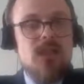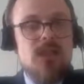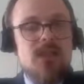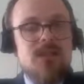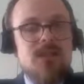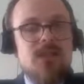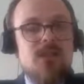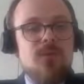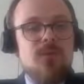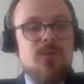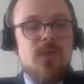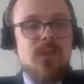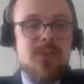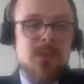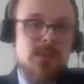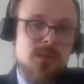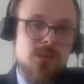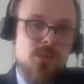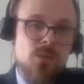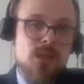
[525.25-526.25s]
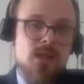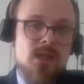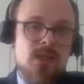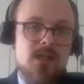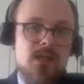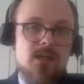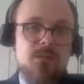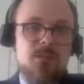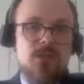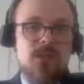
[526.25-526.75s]
And then finally, we
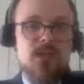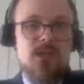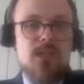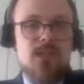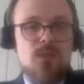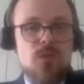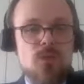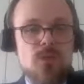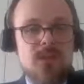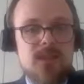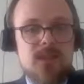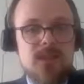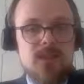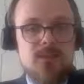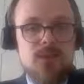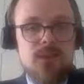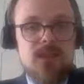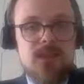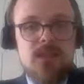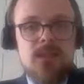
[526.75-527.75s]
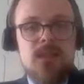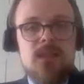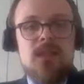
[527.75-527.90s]
have the E2 driver,